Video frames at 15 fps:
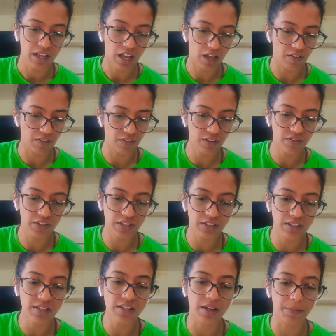However, with
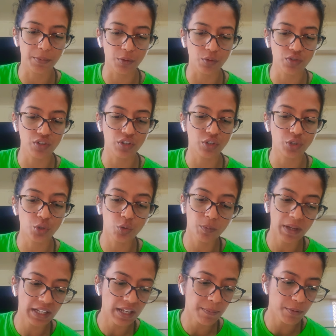this approach, too
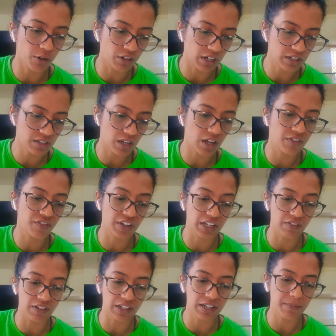many products are
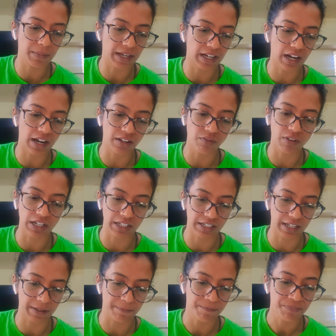frequently made at one
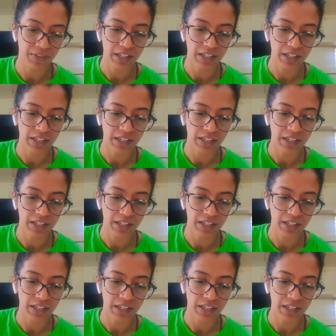time.